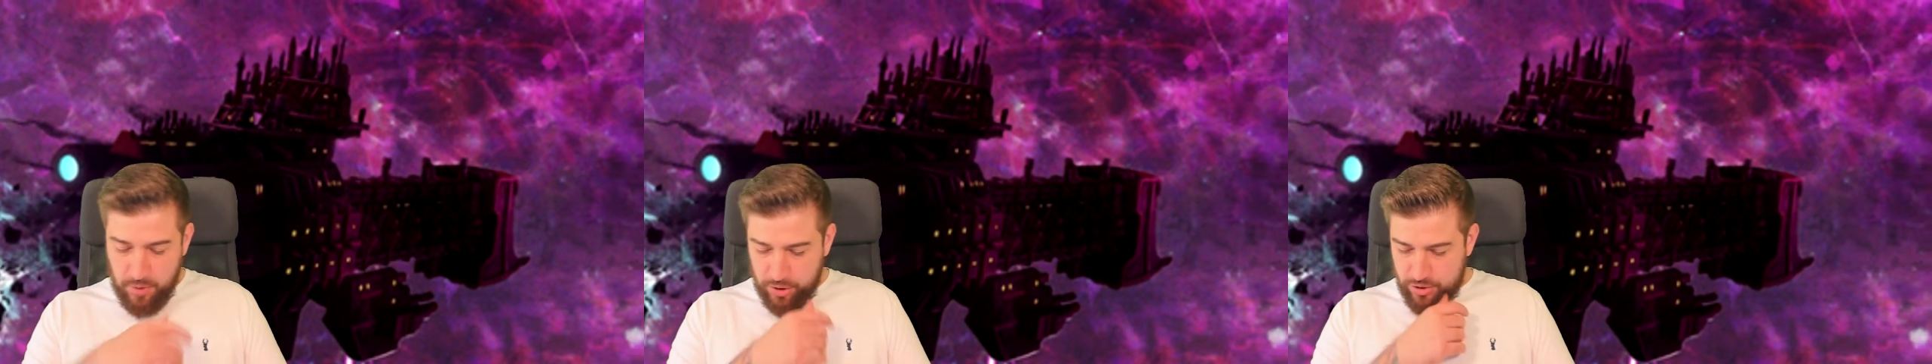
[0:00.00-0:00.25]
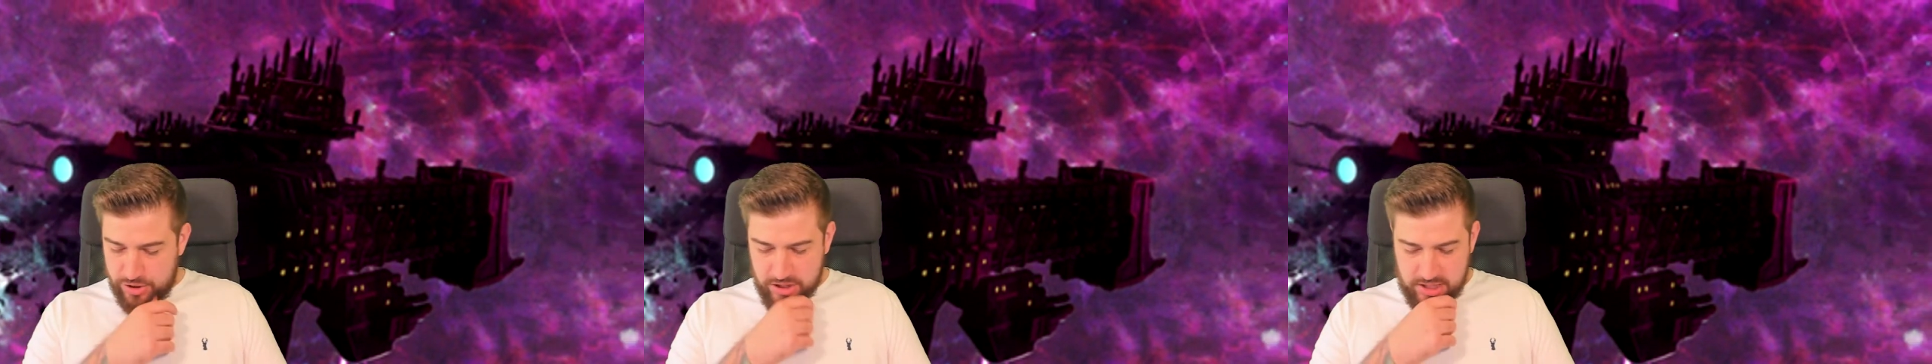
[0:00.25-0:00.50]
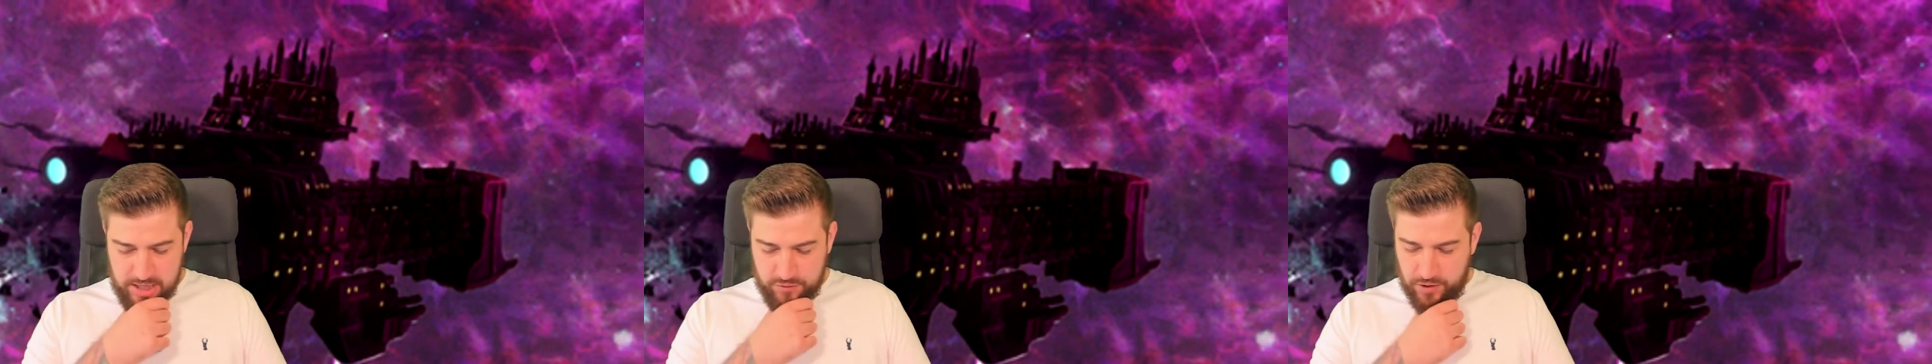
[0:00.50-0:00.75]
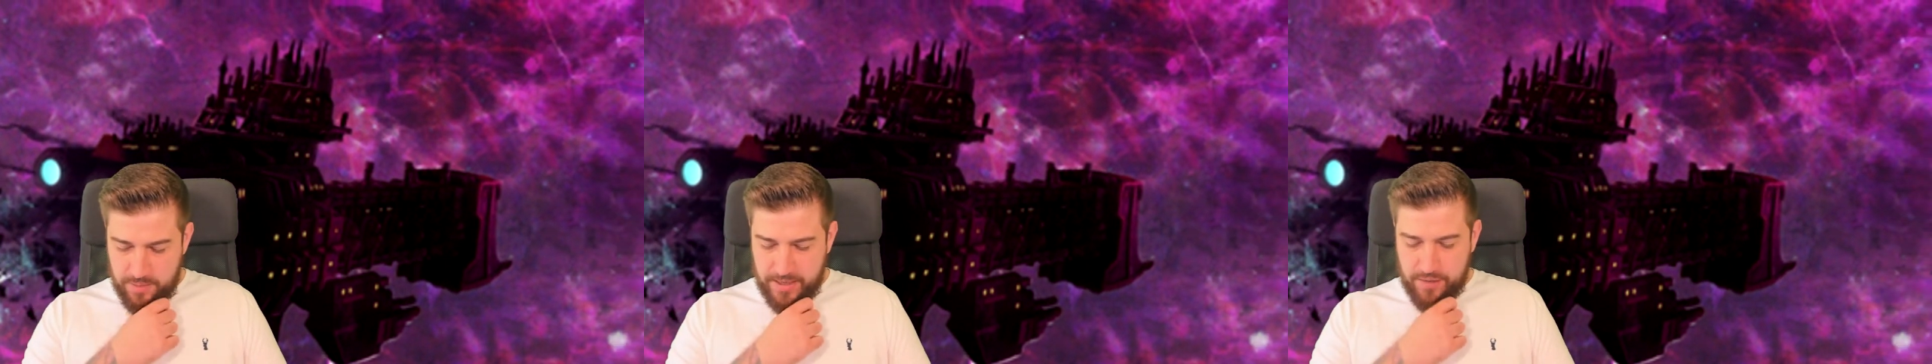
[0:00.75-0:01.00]
model
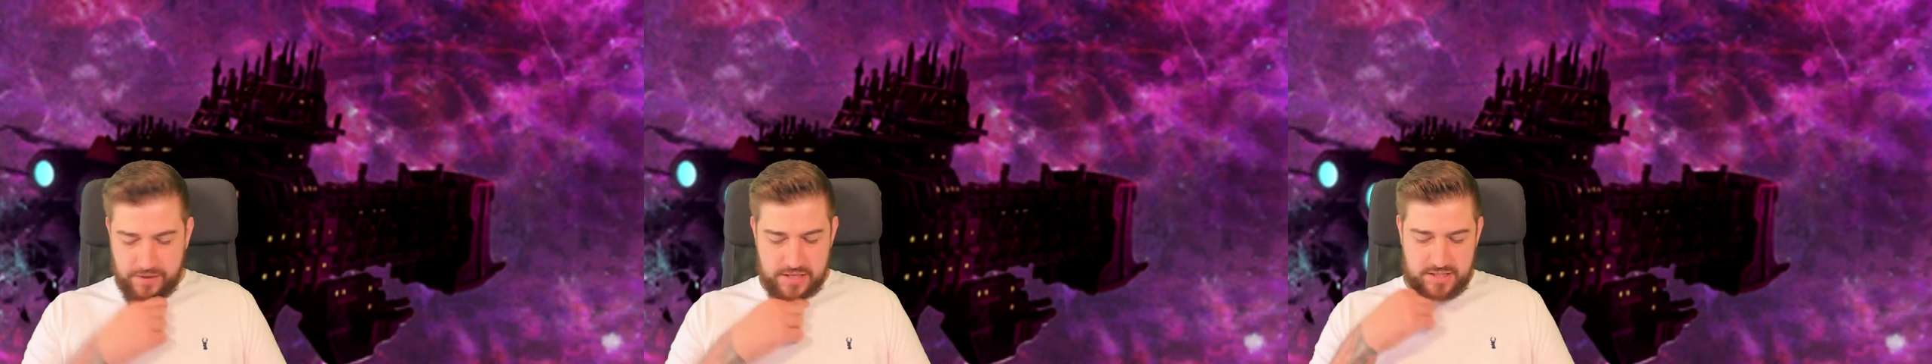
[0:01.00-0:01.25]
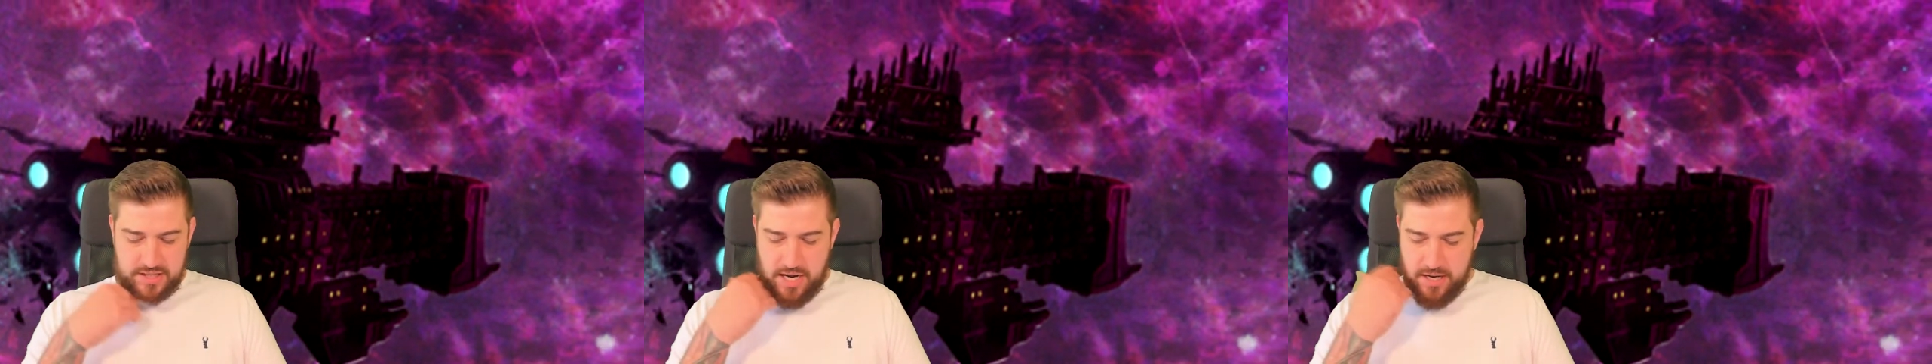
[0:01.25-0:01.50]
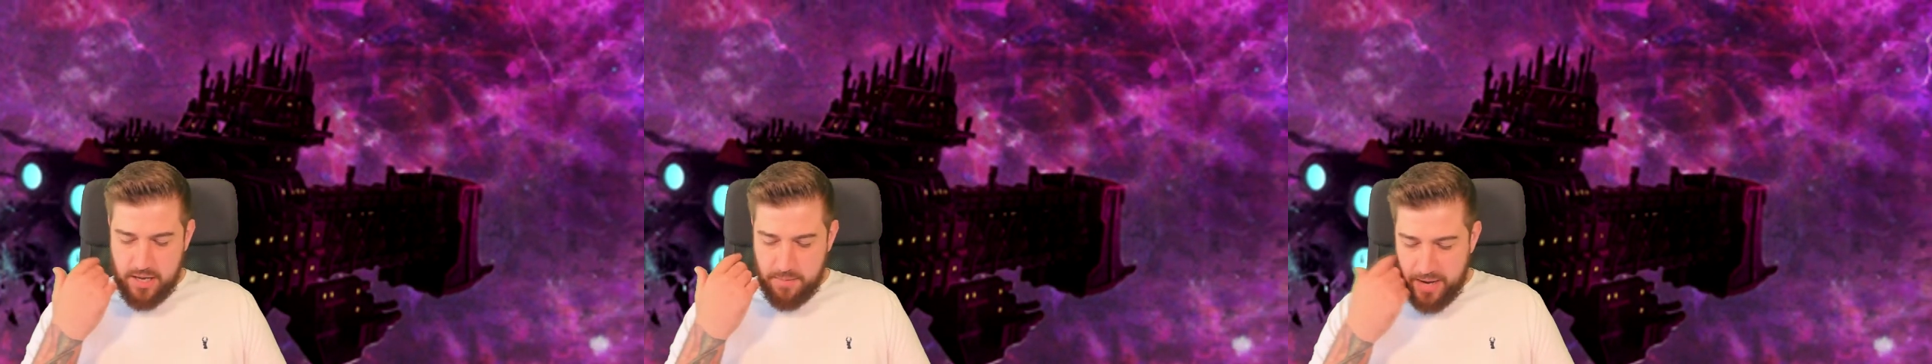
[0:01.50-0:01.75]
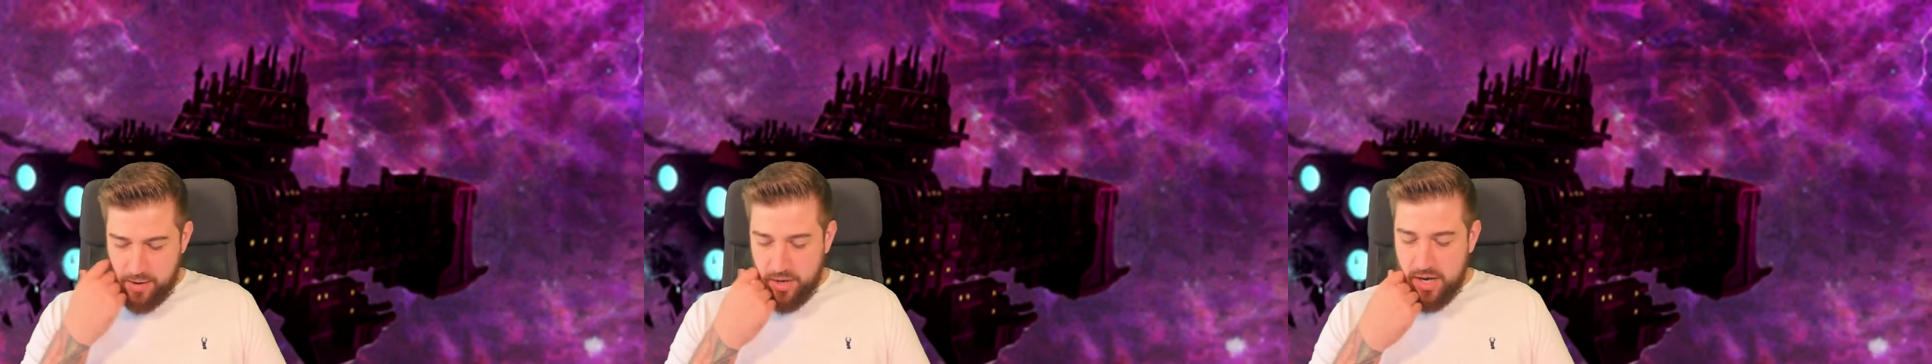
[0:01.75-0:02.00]
successfully manifests a psychic
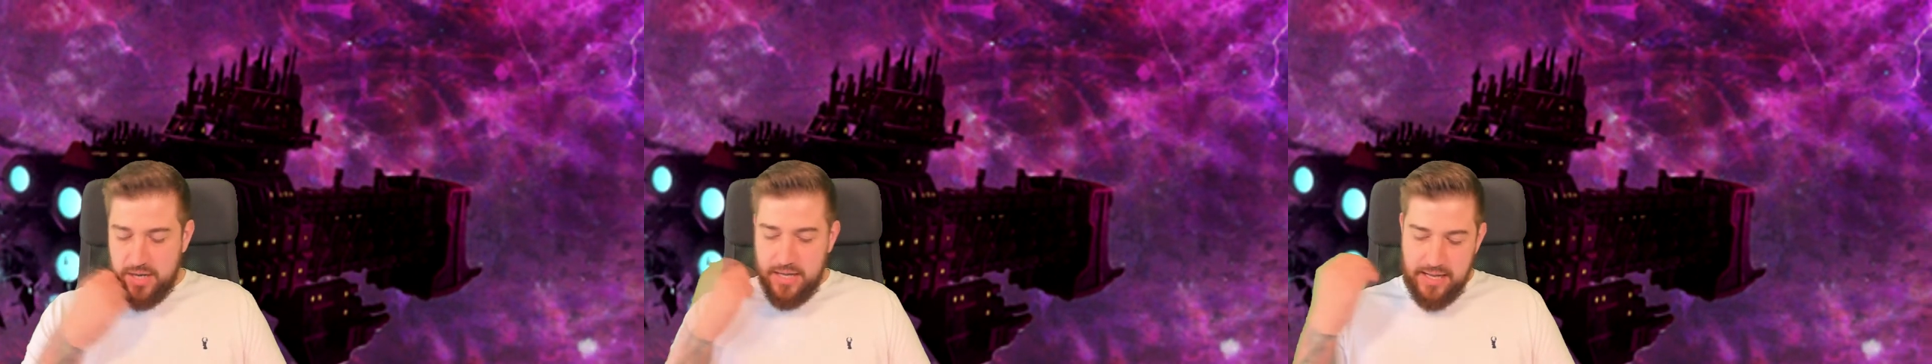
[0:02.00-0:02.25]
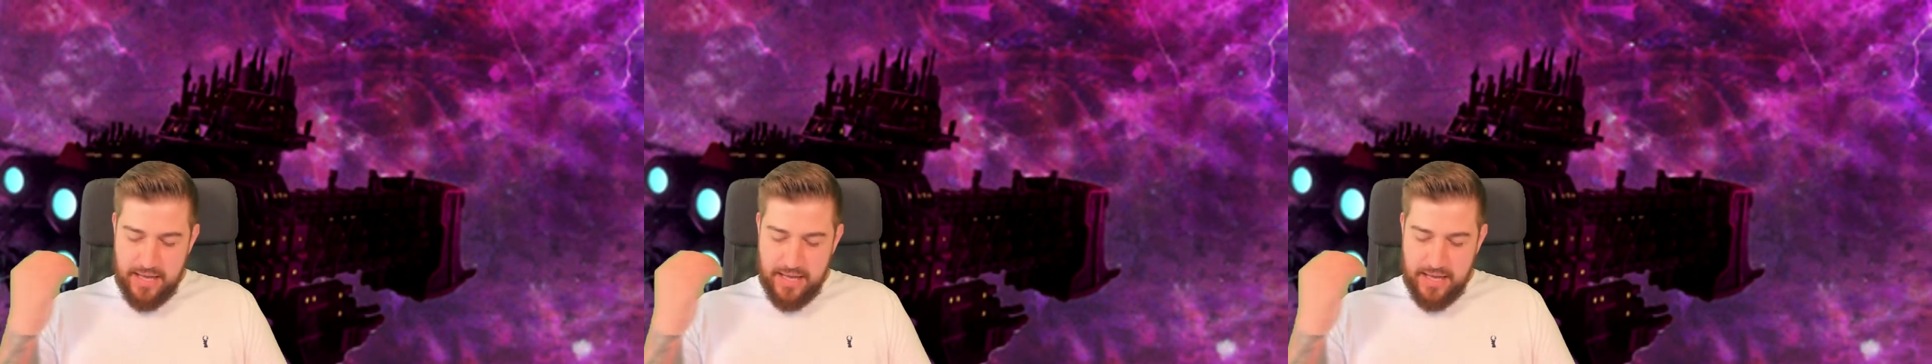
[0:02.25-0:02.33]
power,